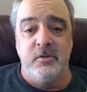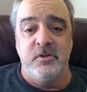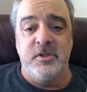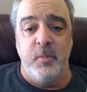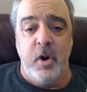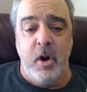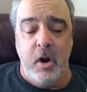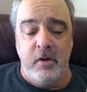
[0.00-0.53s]

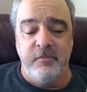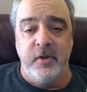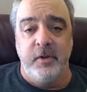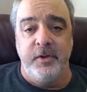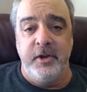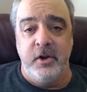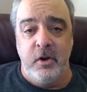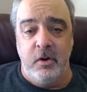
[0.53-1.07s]
some
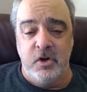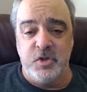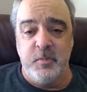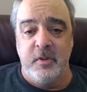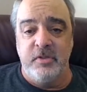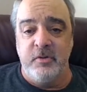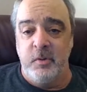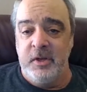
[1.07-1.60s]
heartfelt
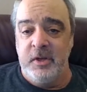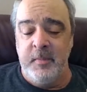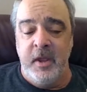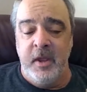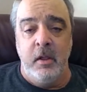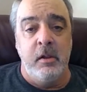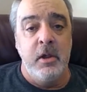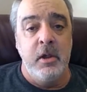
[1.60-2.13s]
encouragement through
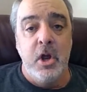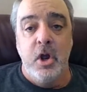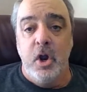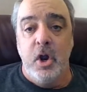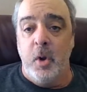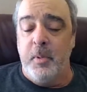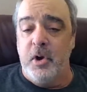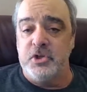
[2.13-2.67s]
email
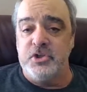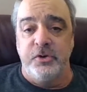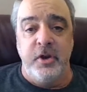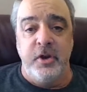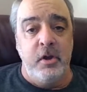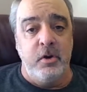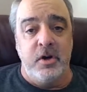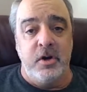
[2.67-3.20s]
or a personal
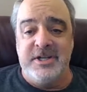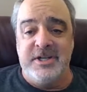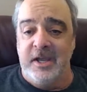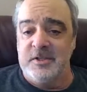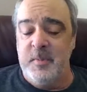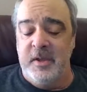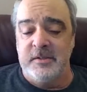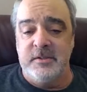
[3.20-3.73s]
note or a
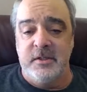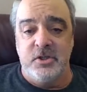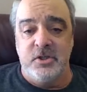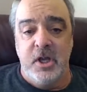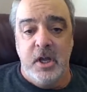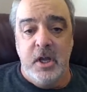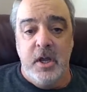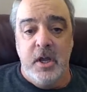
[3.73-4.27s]
text
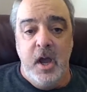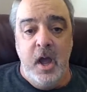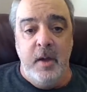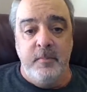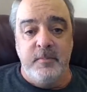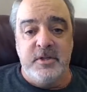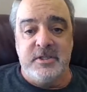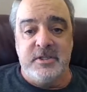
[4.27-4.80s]
message,
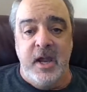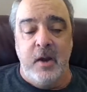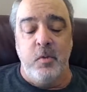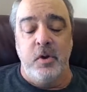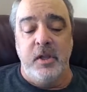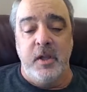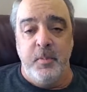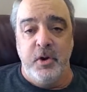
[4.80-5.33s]
to say, I
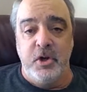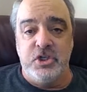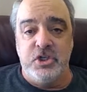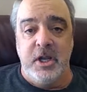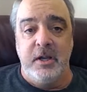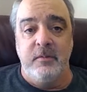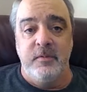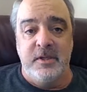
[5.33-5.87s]
really
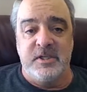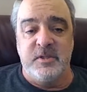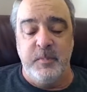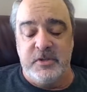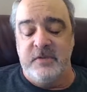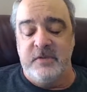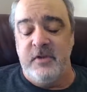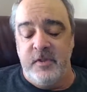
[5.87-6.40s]
appreciate this
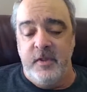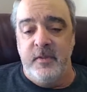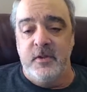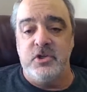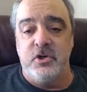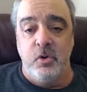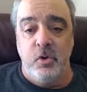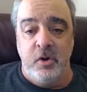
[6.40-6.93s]
specific thing
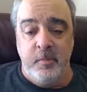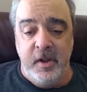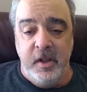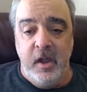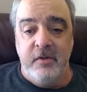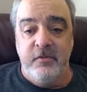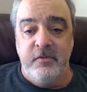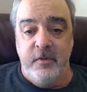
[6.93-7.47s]
that you're doing in my
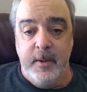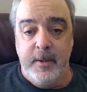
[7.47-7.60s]
life.